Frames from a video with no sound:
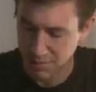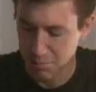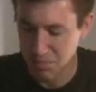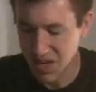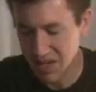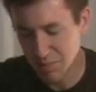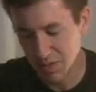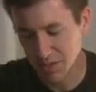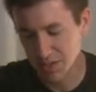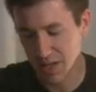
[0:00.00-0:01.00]
Medium
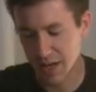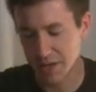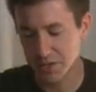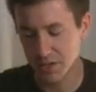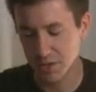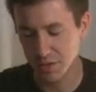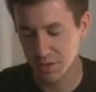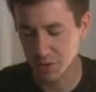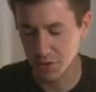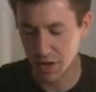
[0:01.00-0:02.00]
in size.
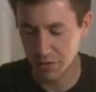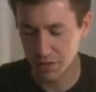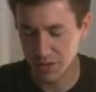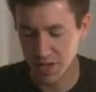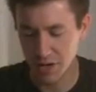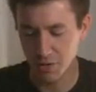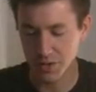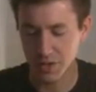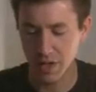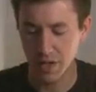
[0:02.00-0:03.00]
These are not the tenderest.